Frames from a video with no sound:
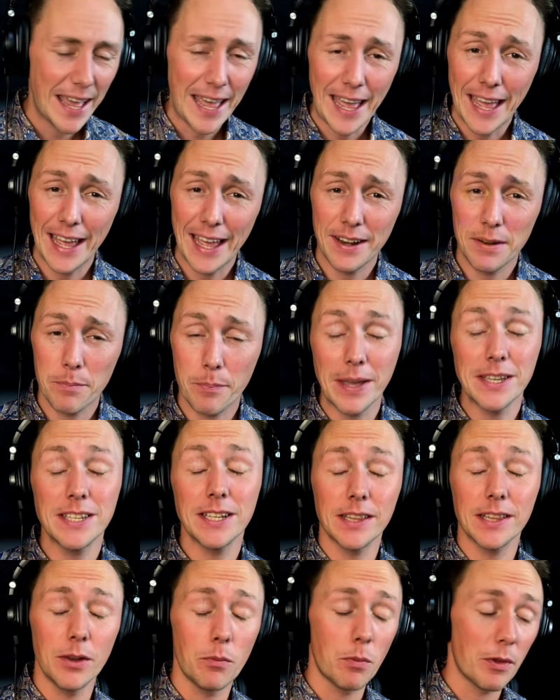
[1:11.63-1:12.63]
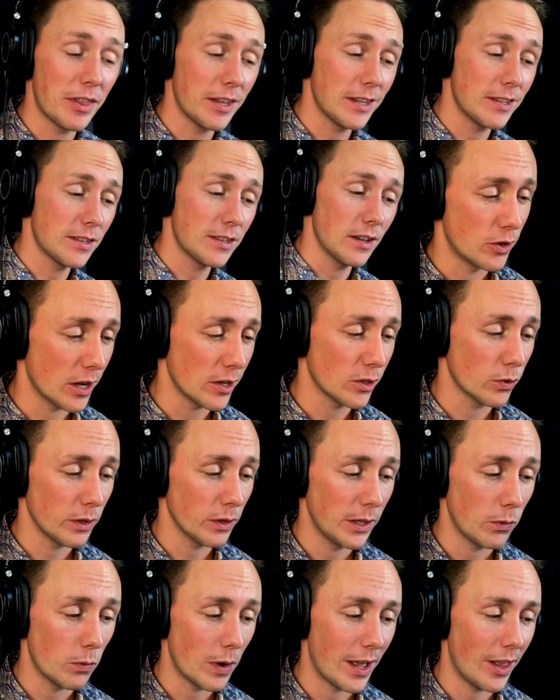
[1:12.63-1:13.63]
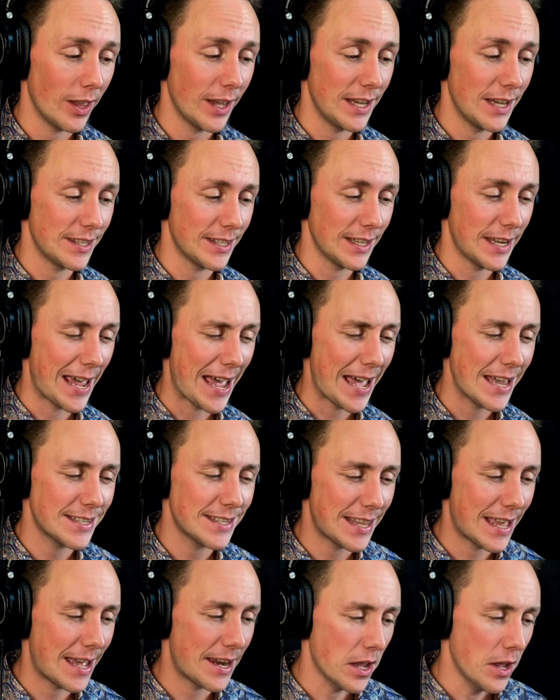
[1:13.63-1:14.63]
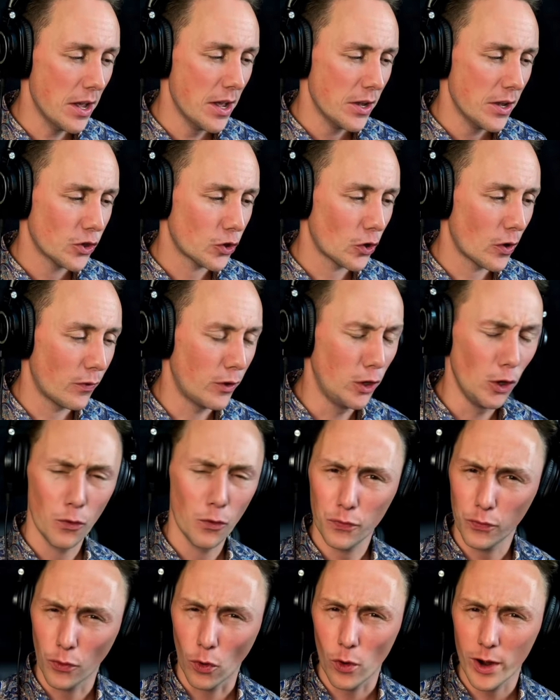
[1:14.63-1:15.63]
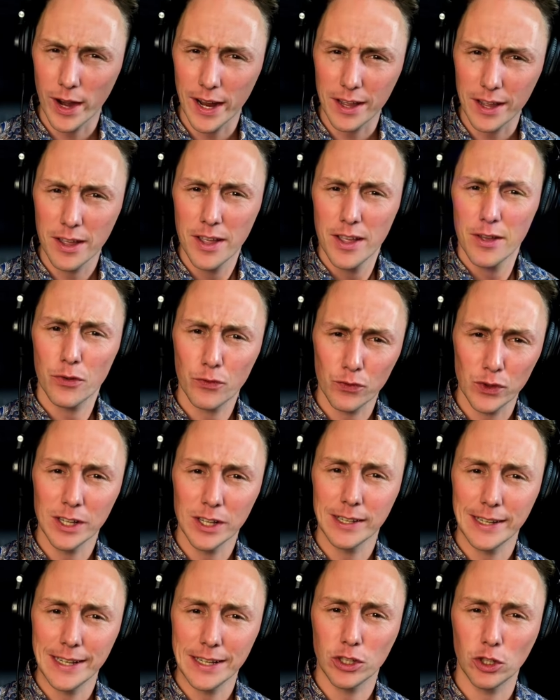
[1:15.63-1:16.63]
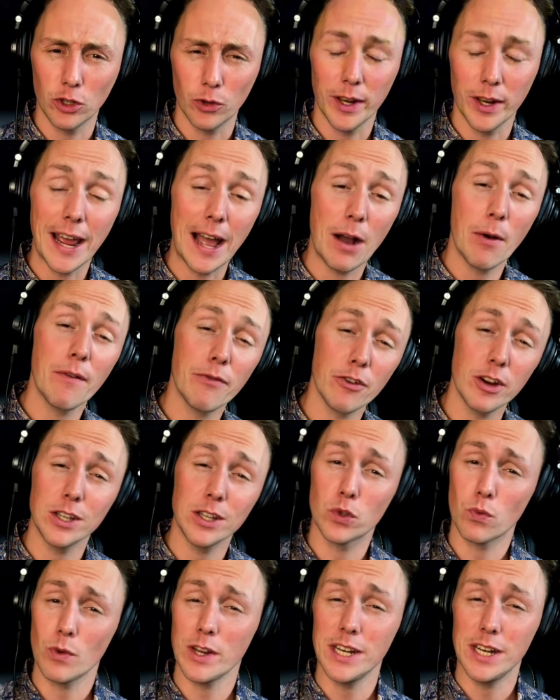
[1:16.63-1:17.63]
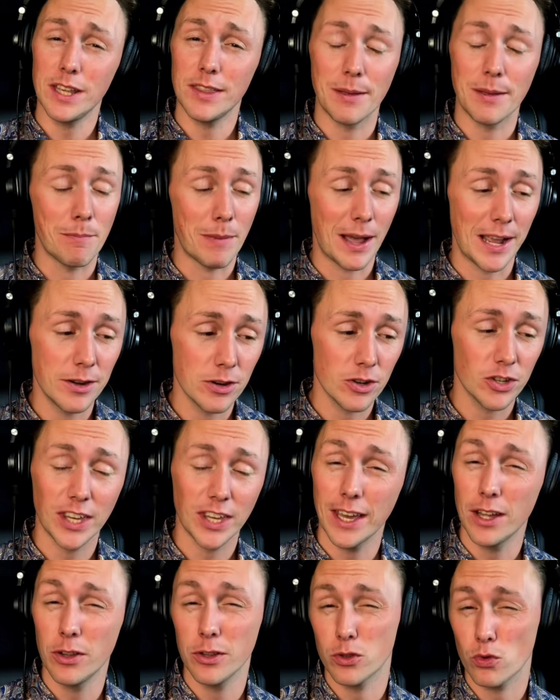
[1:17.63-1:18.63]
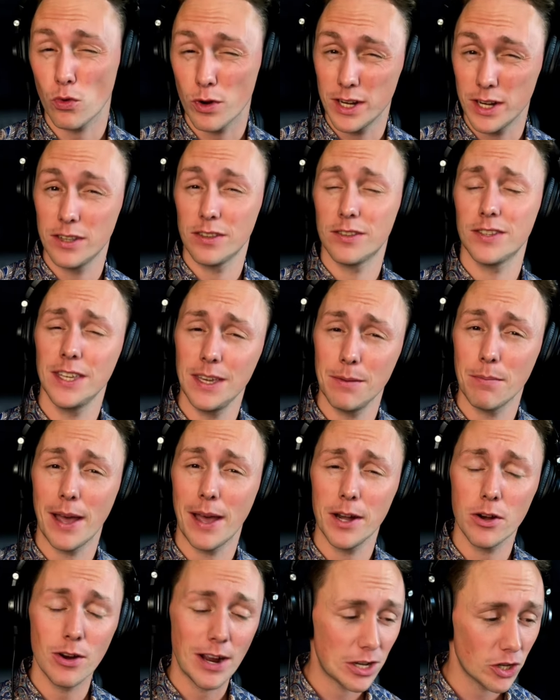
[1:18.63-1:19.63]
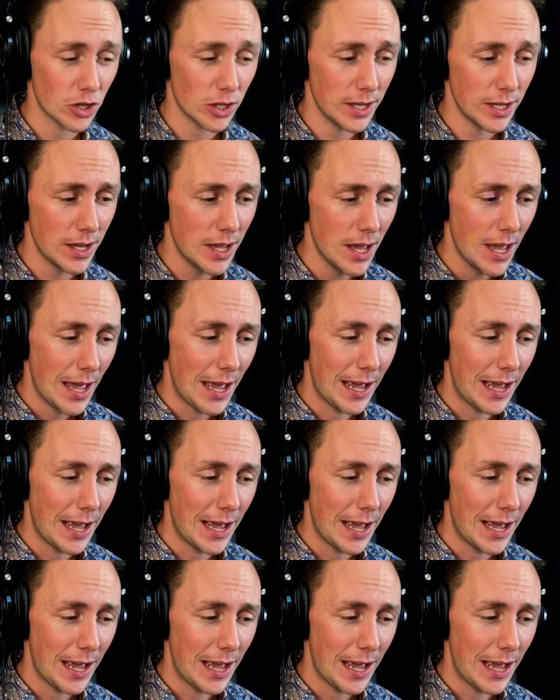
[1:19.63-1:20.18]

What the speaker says: And basically what this does really well is it has that sort of euphoric feeling to it. However, it's written in the minor scale. It's written in C minor, actually.